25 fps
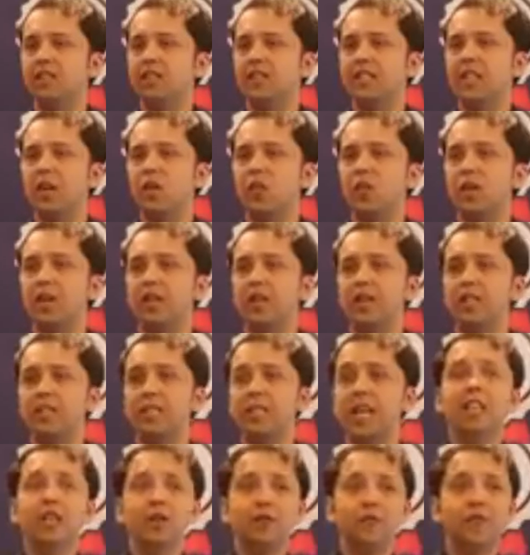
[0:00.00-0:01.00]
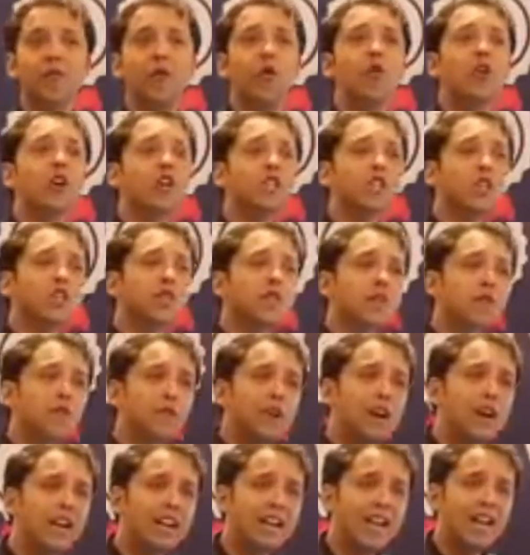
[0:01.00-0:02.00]
service outlets and the focus of the
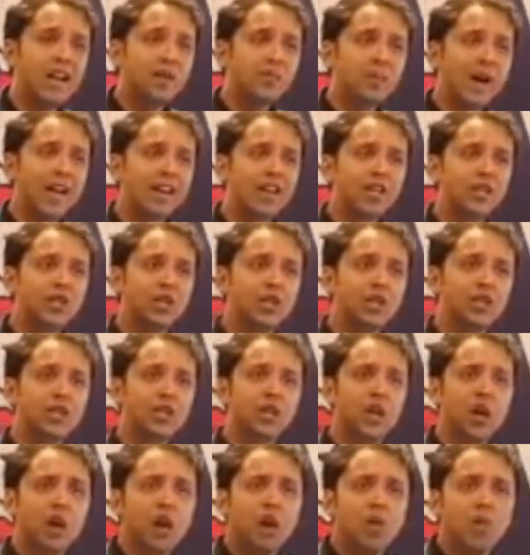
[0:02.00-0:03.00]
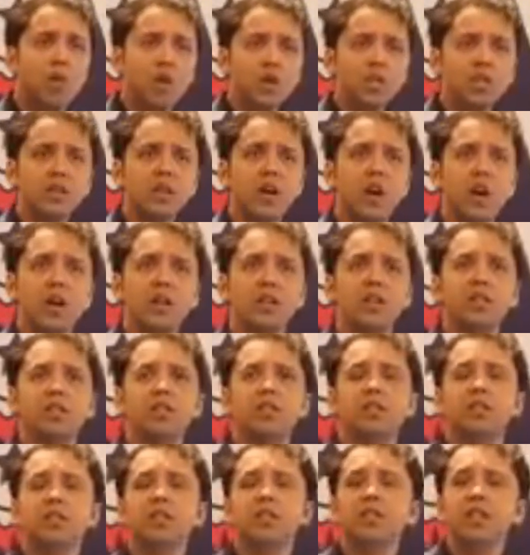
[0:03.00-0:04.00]
frontline managers was not
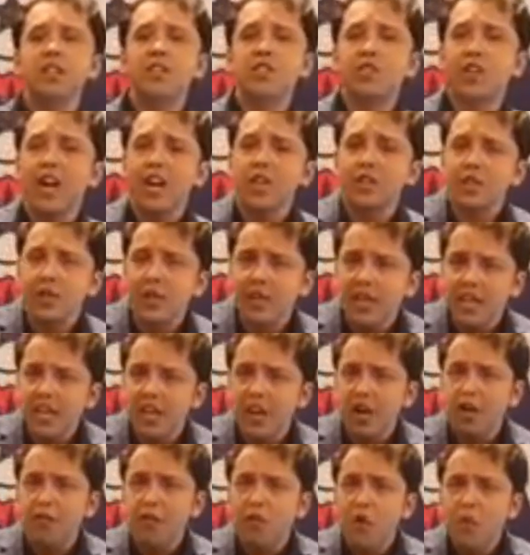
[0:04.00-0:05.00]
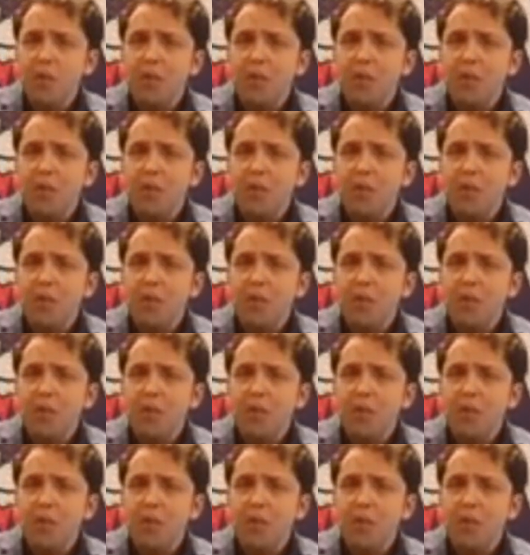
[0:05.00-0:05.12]
uh, the drudgery of